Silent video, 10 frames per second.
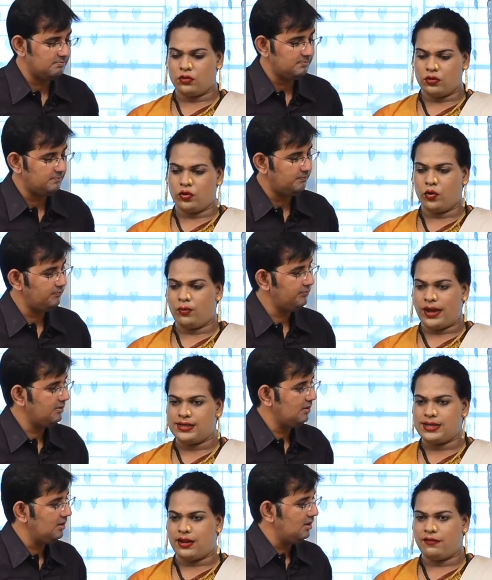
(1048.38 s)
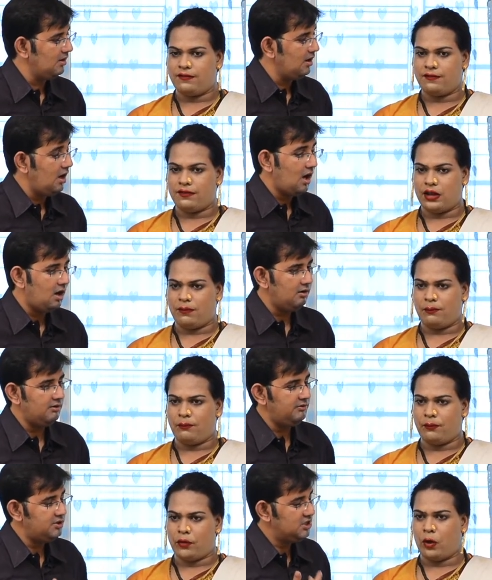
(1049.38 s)
Speaker 1: grow myself.
Speaker 2: How have
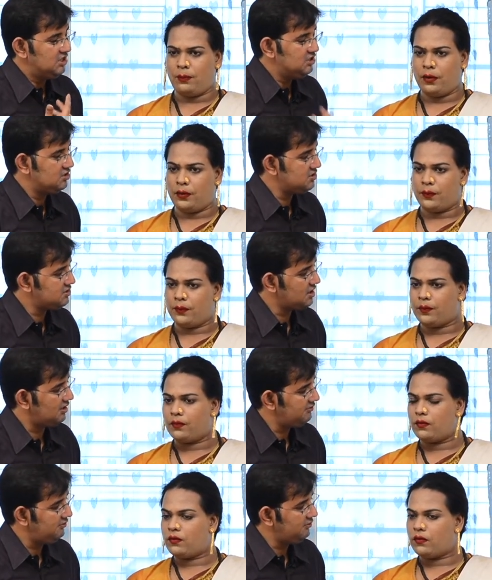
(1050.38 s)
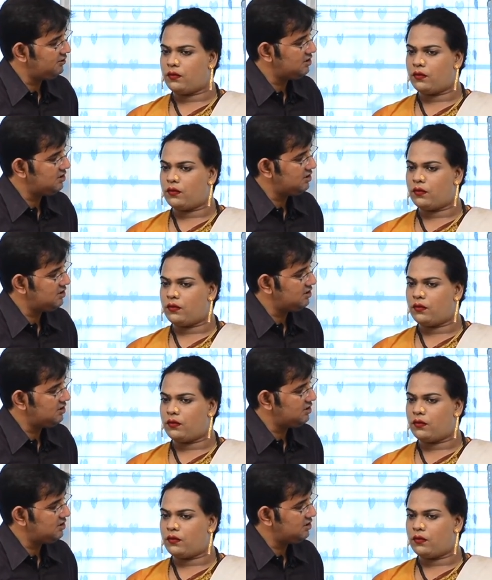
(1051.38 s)
your proper. teachers, how have your